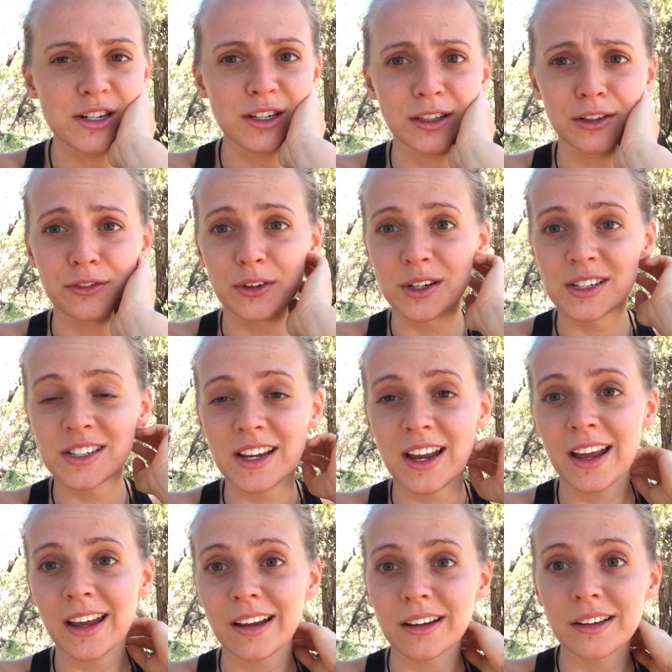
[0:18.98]
Actually, the first
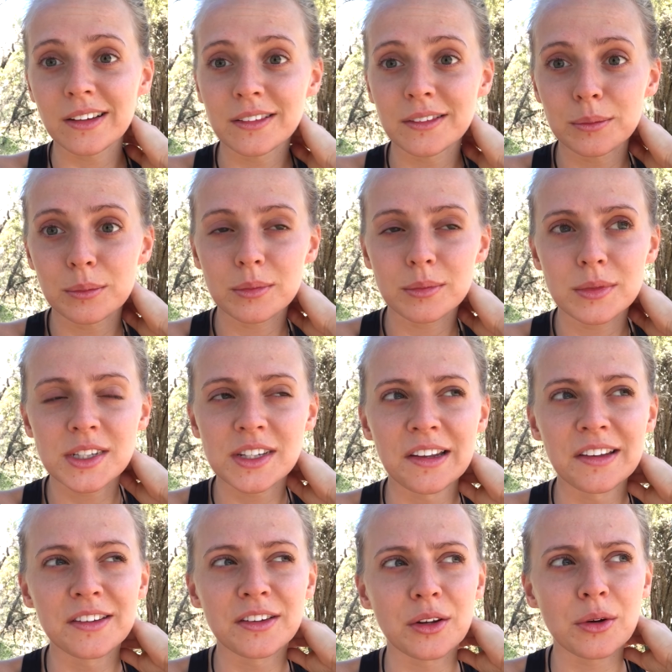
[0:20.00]
day
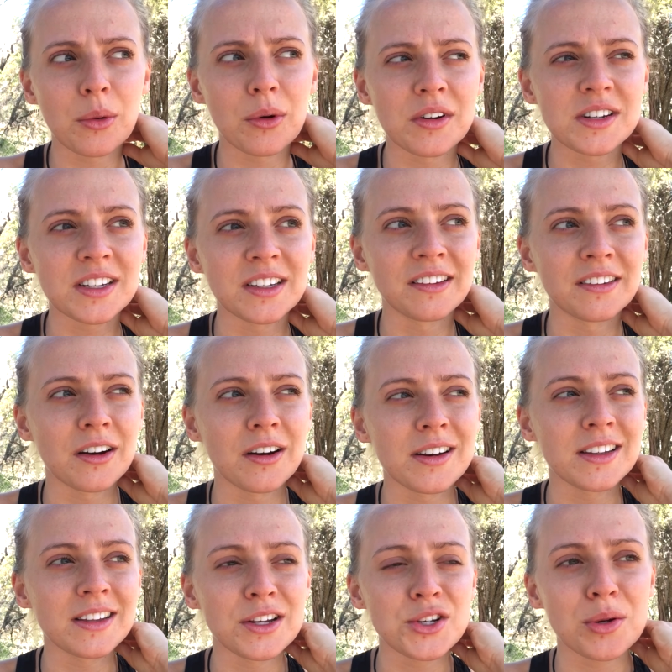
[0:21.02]
since the quarantine
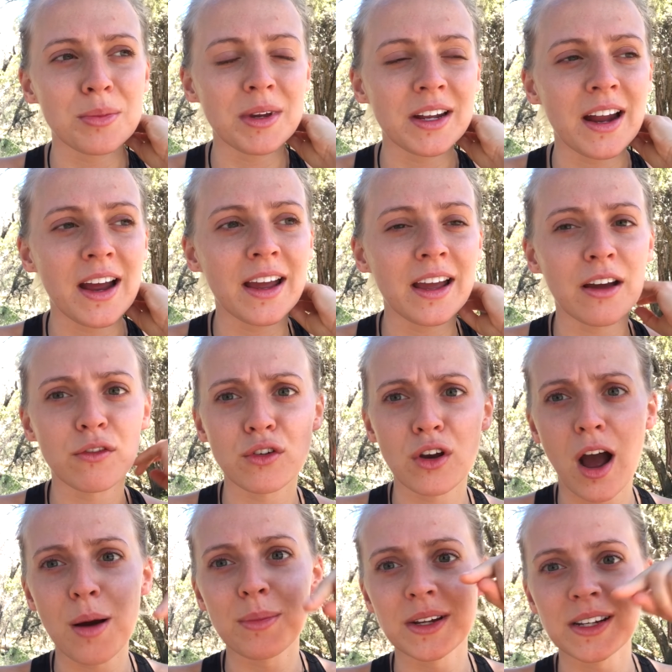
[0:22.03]
started that Jimmy and I have
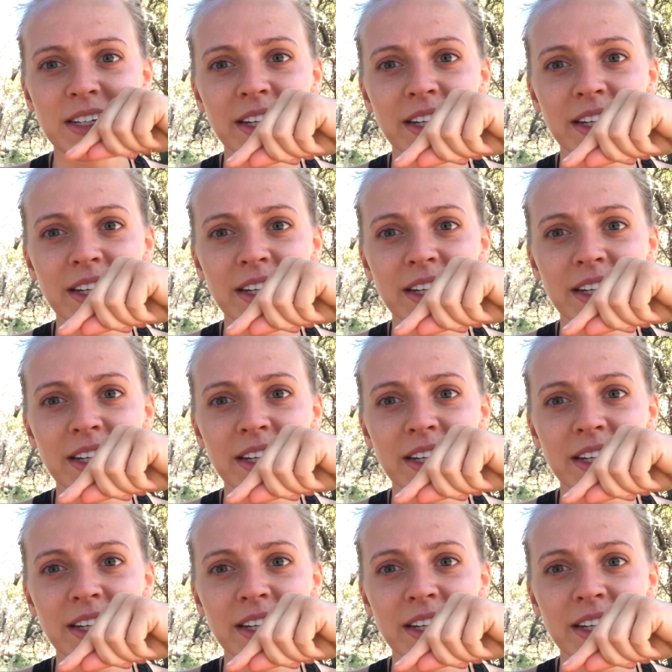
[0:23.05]
not been